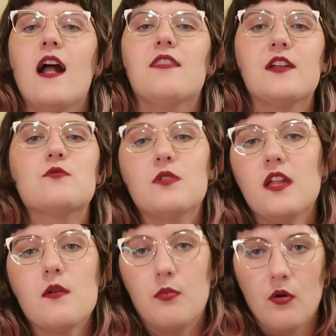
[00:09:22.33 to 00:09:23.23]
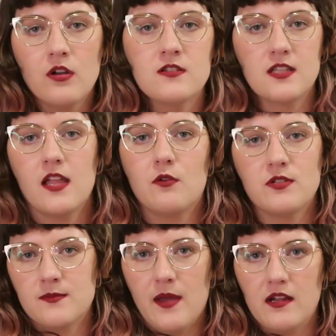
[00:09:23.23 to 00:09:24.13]
And that's really important to like
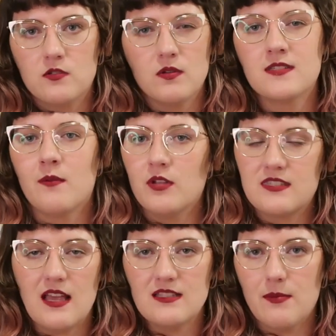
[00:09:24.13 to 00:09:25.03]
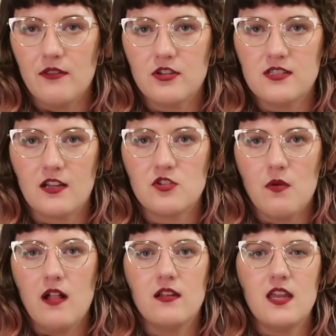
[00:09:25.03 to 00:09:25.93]
respect what someone says about their
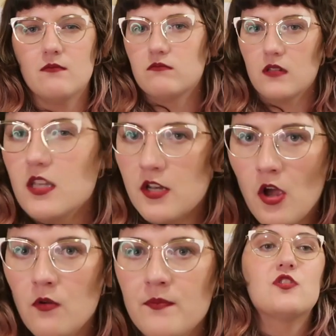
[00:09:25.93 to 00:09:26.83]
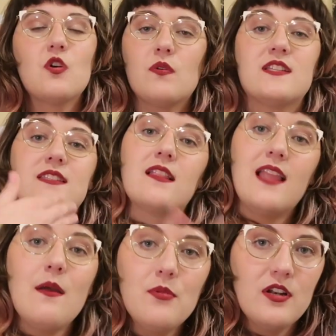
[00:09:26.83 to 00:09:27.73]
sexuality. you know? So when a
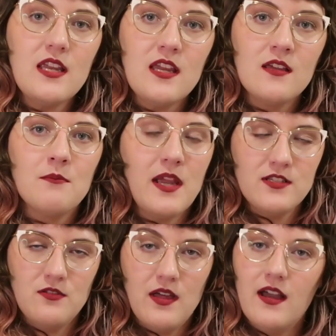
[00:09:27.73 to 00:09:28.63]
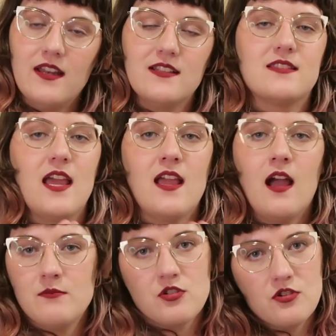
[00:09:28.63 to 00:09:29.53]
celebrity might do that and say,
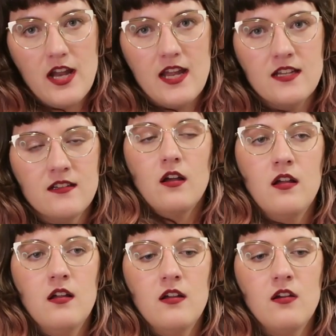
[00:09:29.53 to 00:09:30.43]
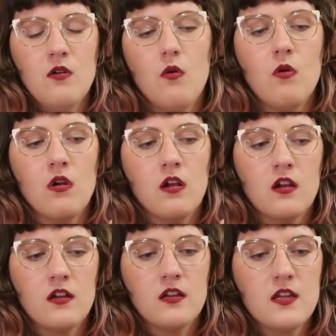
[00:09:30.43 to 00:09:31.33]
I'm straight,
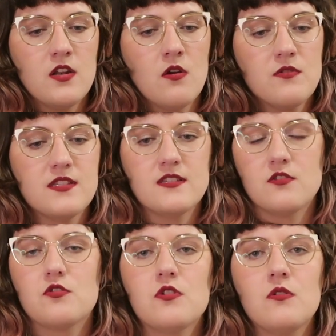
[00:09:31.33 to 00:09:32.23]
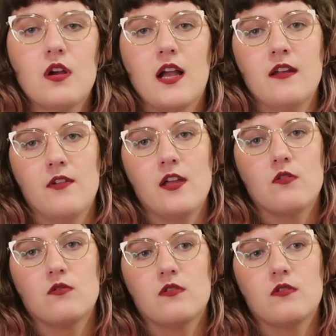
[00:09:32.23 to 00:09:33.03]
or, you know, this isn't true, or kind of like